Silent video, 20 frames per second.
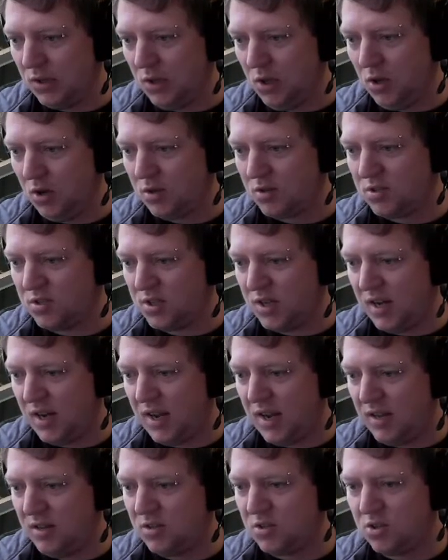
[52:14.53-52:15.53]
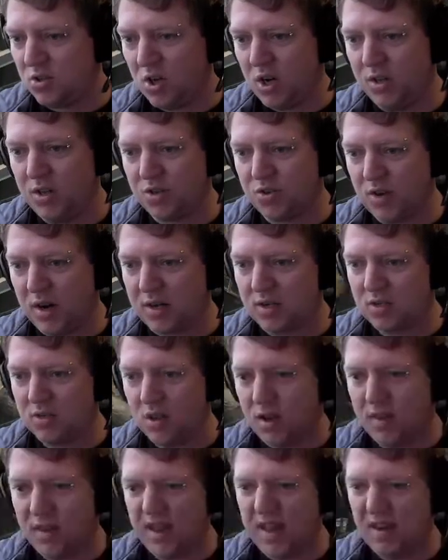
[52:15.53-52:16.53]
logs sit inside the trucks
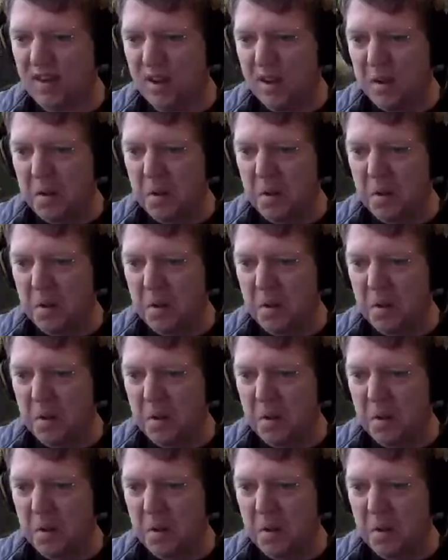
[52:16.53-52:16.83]
like that.